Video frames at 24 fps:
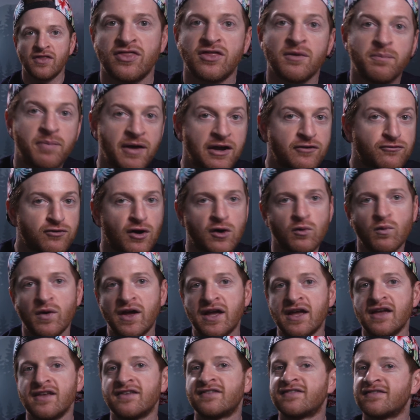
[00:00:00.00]
The big front
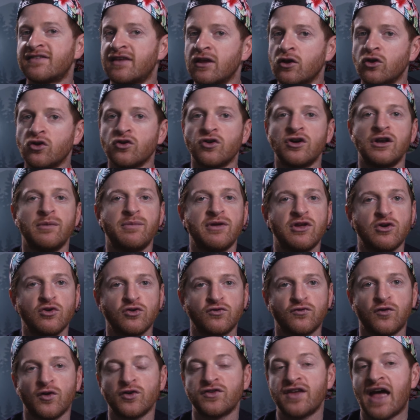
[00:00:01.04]
wing is still going to be
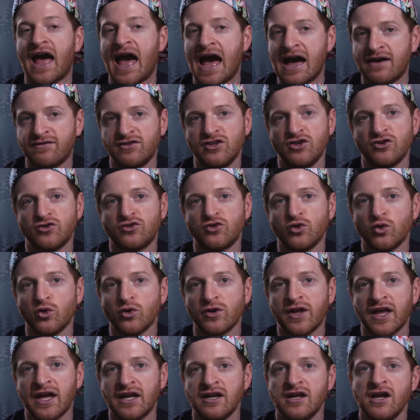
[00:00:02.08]
useful to have in your
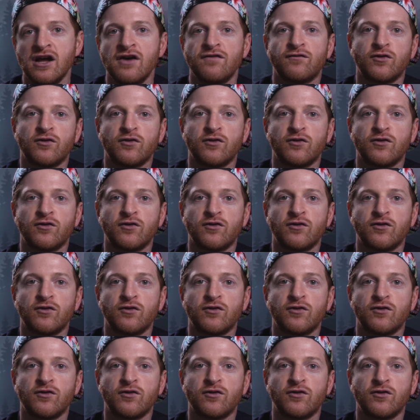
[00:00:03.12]
toolkit